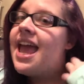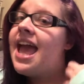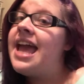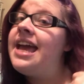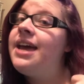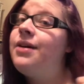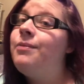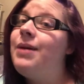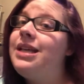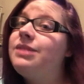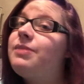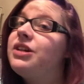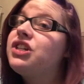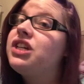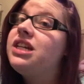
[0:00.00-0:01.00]
and
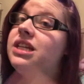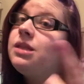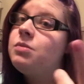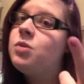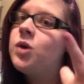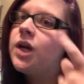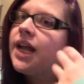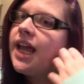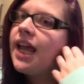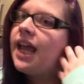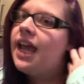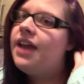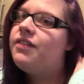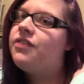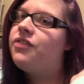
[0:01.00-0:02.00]
especially in the morning
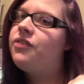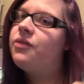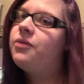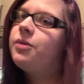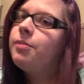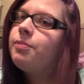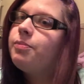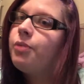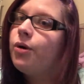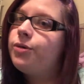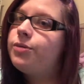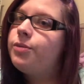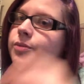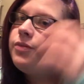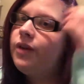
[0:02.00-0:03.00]
if both
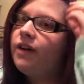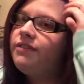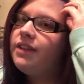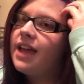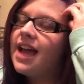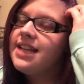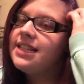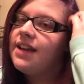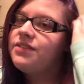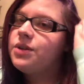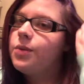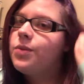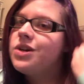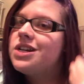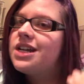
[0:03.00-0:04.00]
of the guys have to
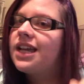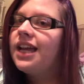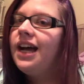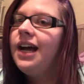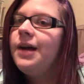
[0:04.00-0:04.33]
work,